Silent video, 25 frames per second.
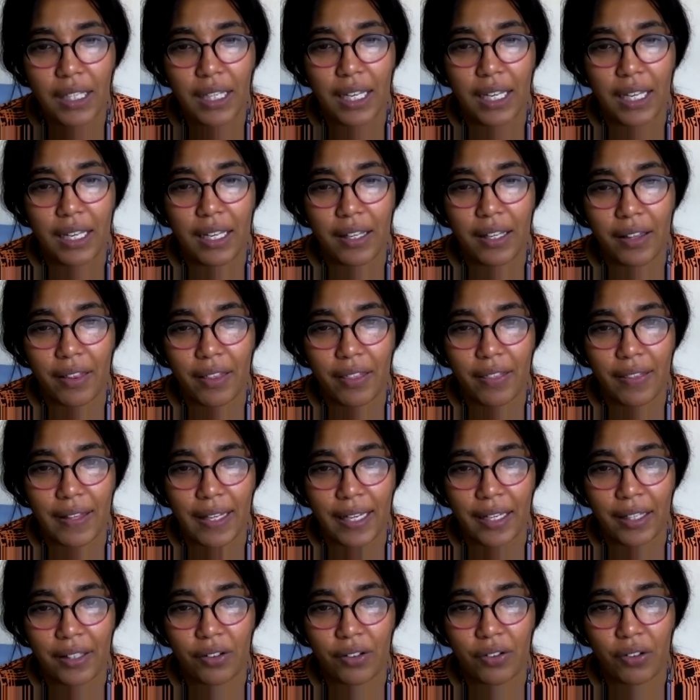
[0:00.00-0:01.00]

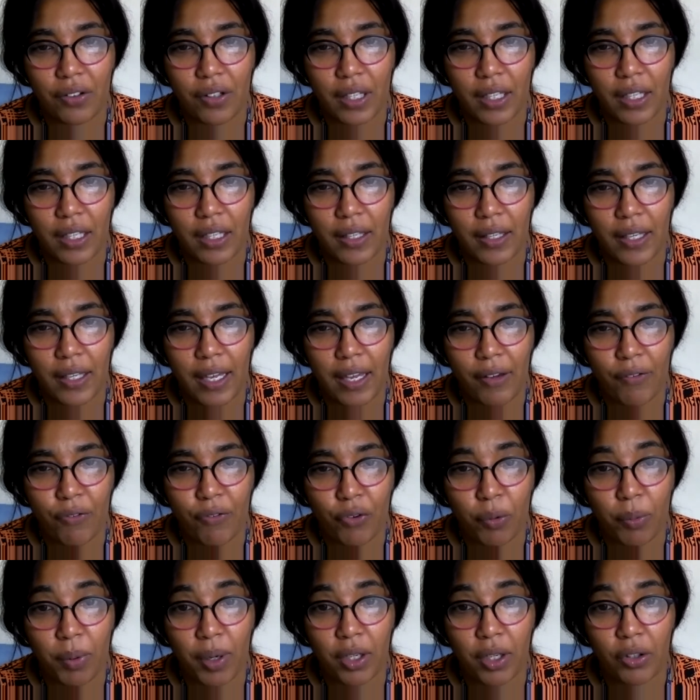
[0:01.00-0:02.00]
that
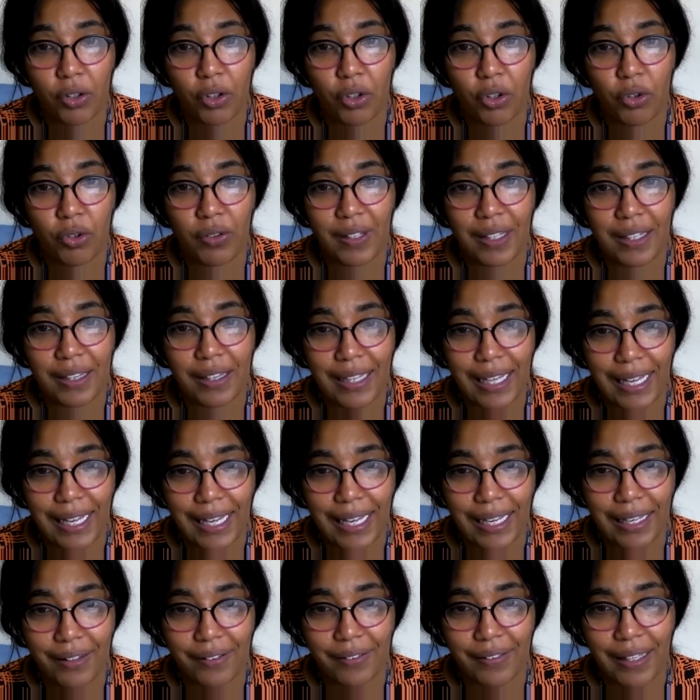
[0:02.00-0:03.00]
everyone who's in the
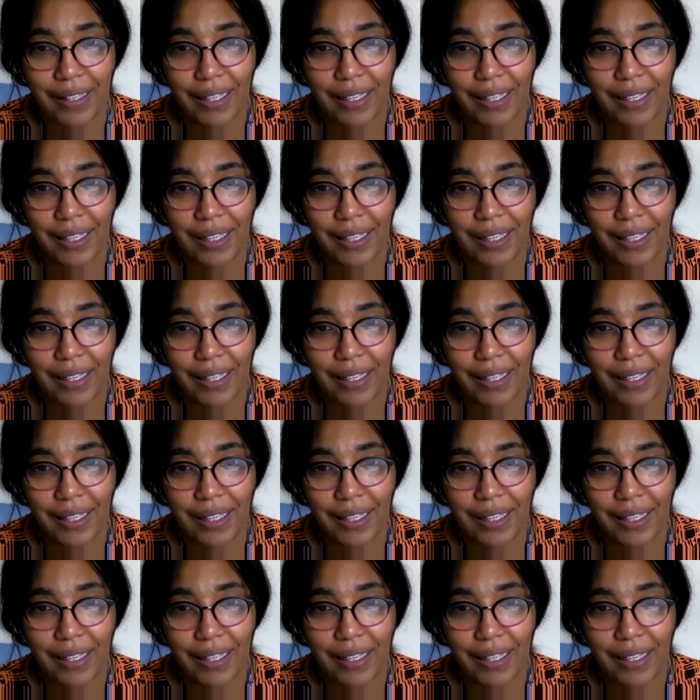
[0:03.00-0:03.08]
house